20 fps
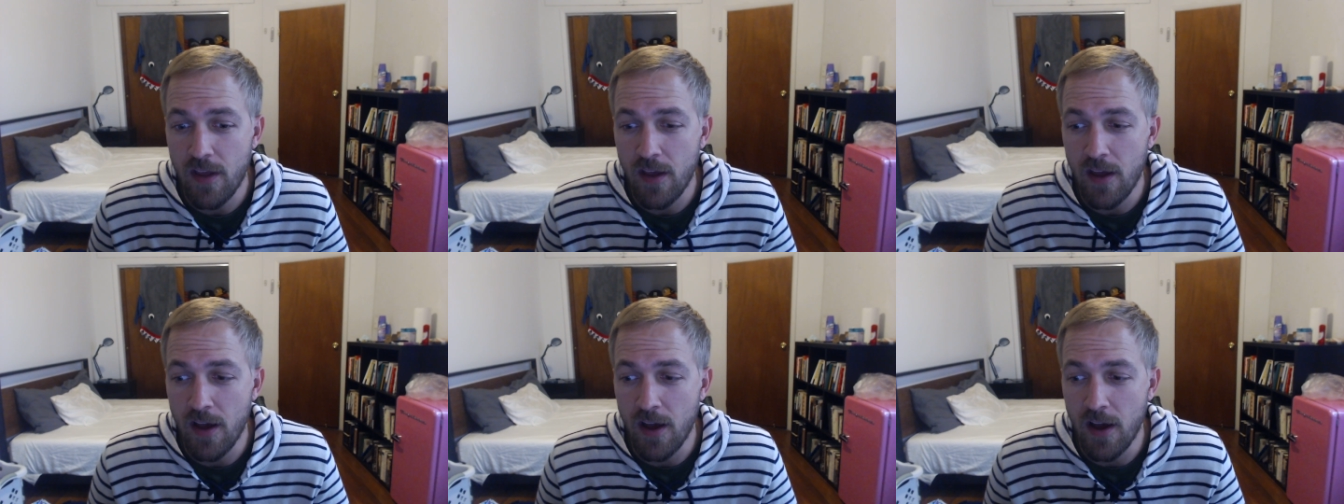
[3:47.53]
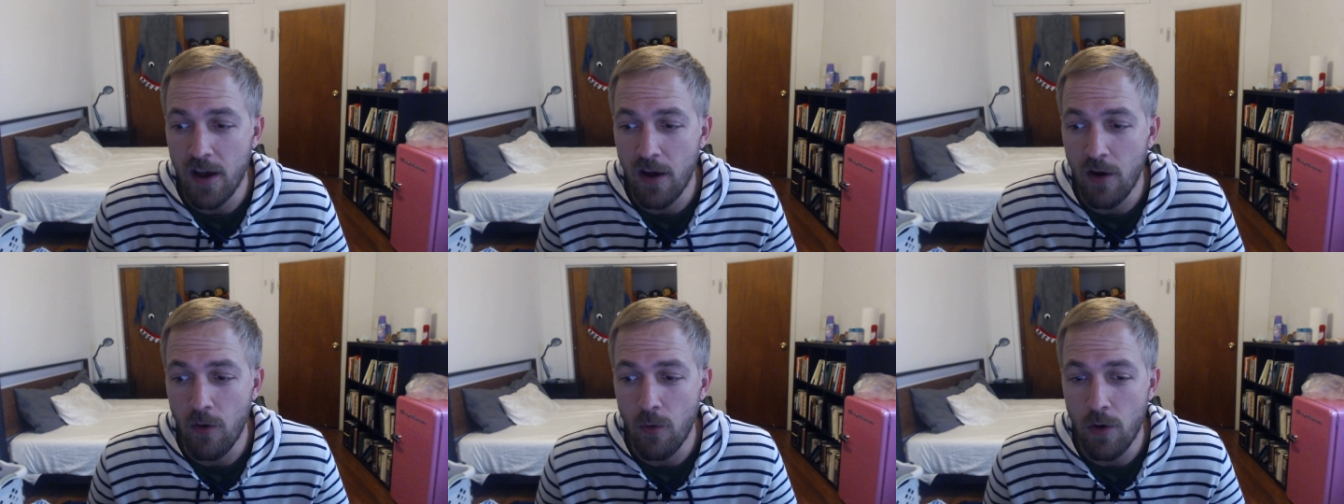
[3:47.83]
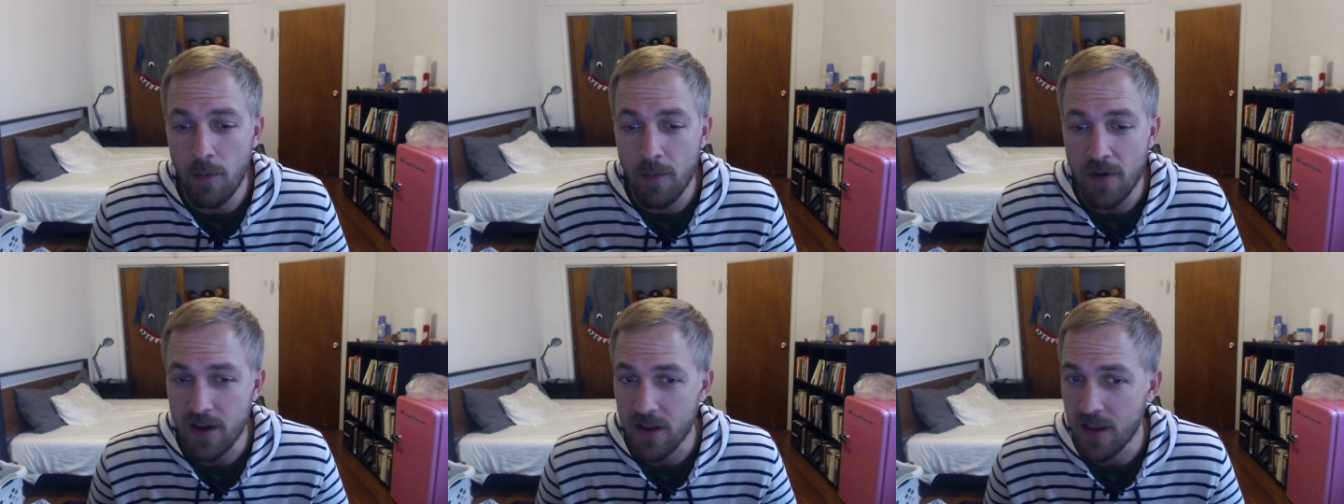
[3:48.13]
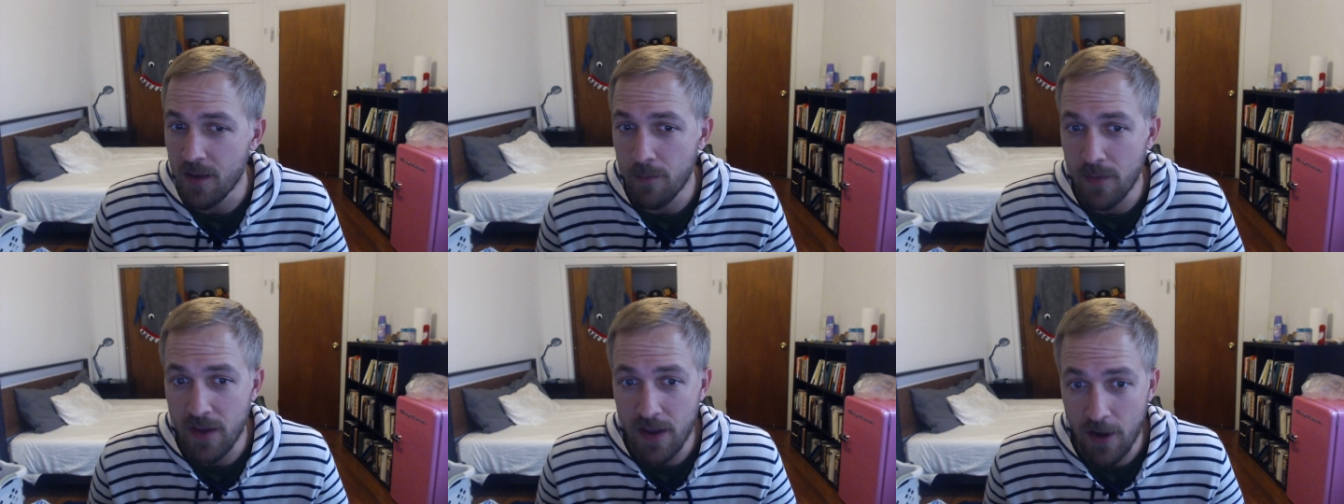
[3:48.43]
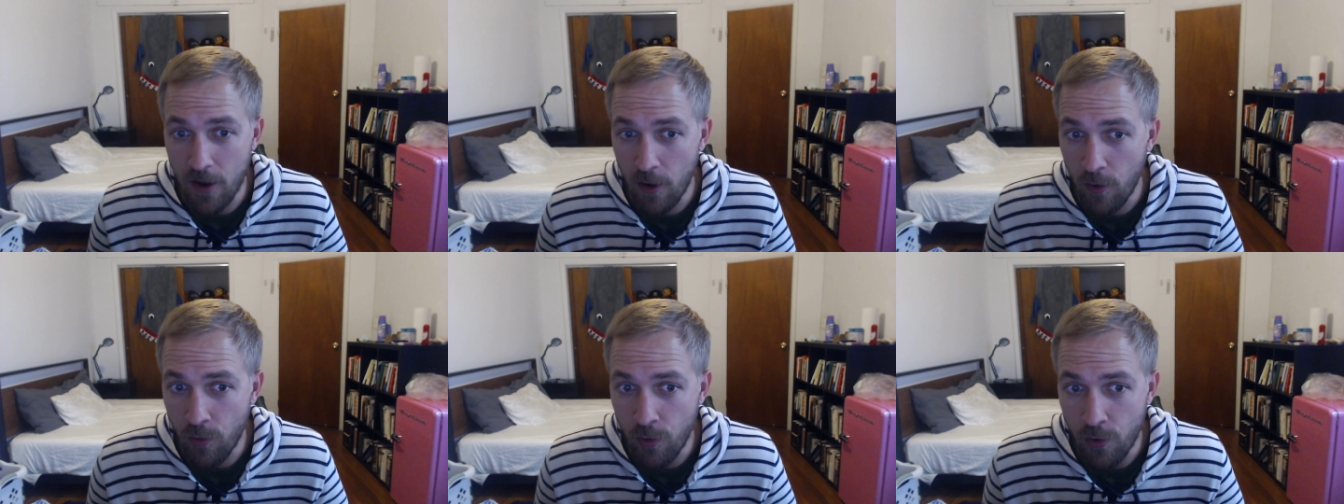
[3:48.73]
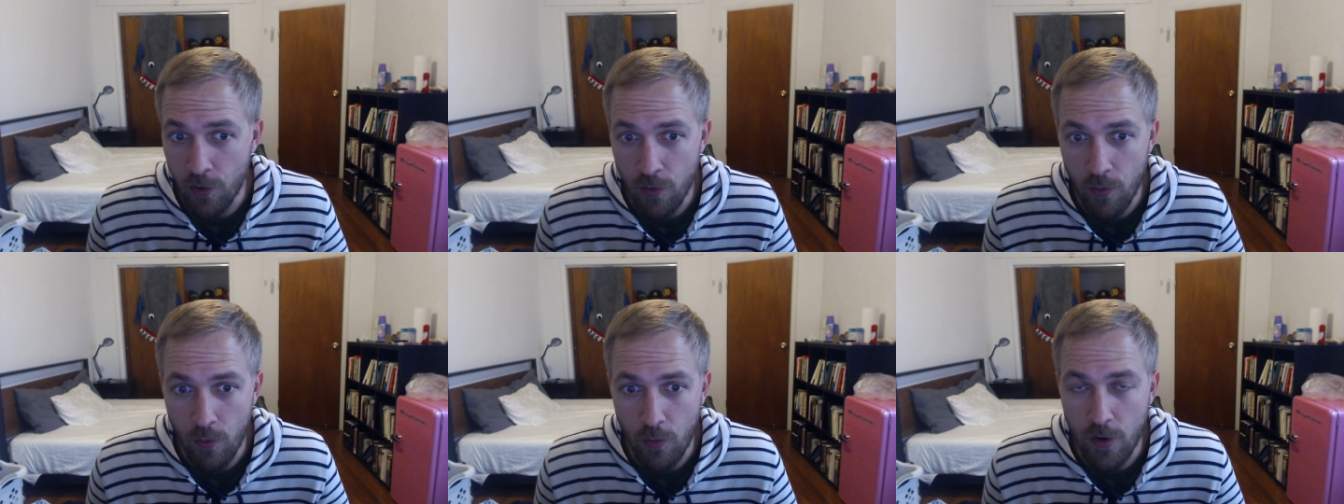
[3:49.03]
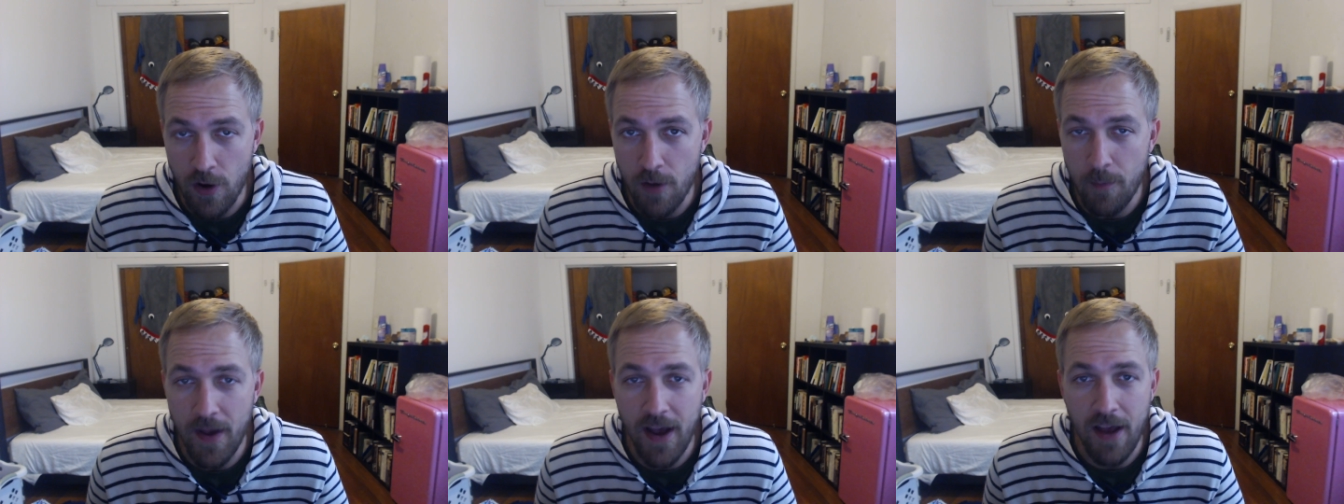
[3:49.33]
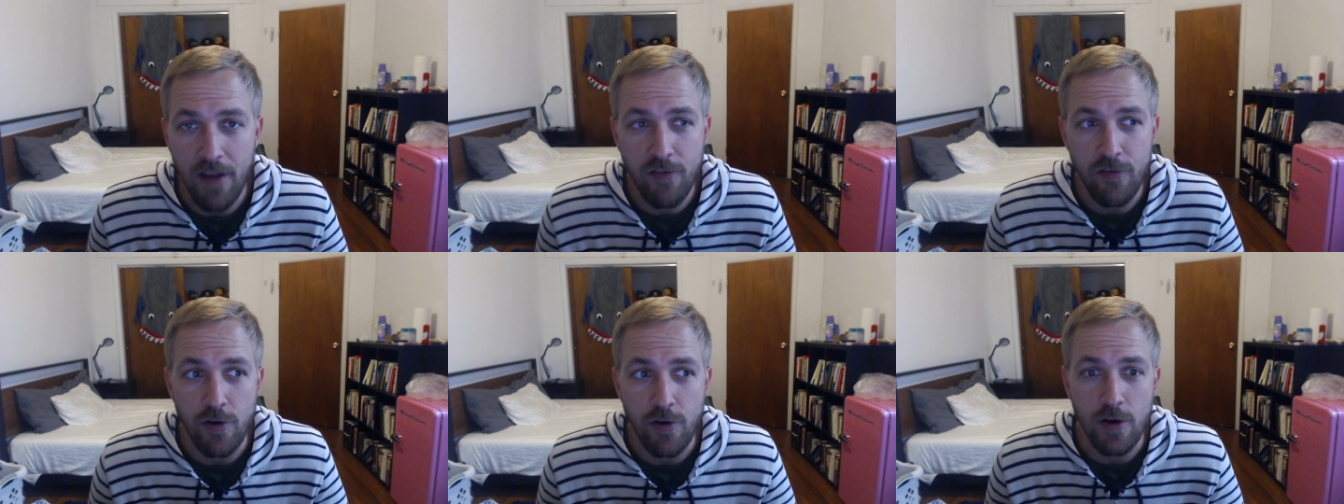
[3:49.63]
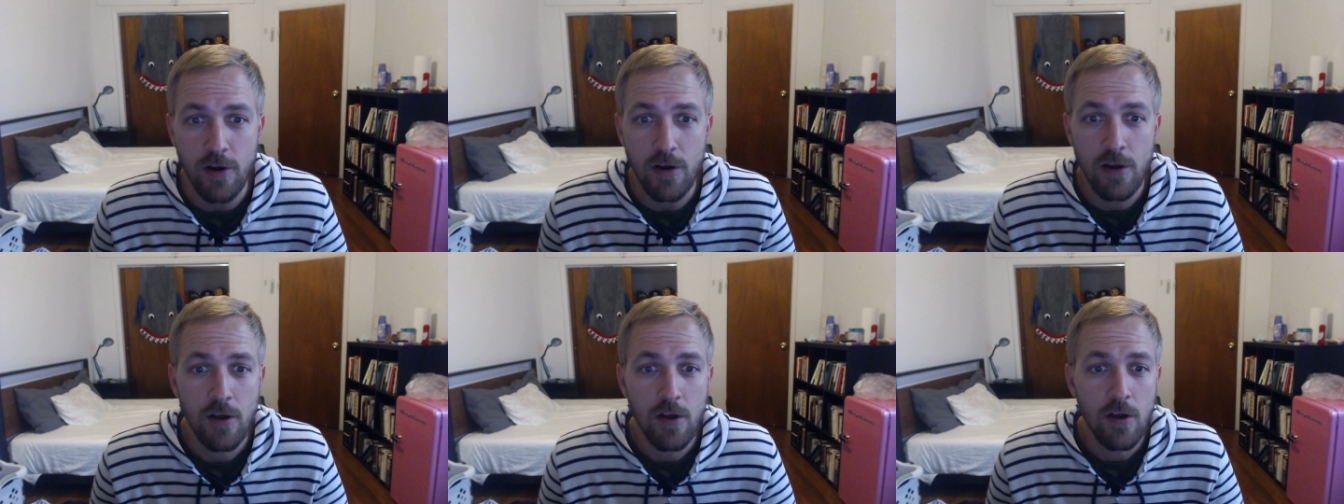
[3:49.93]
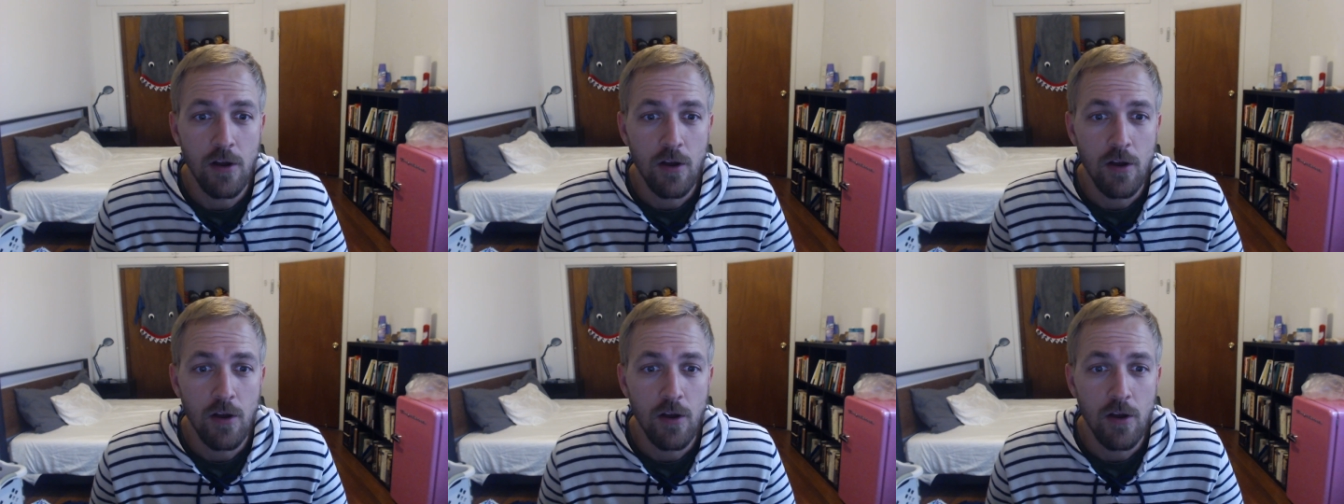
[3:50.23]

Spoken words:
a woman can be an elder or a pastor.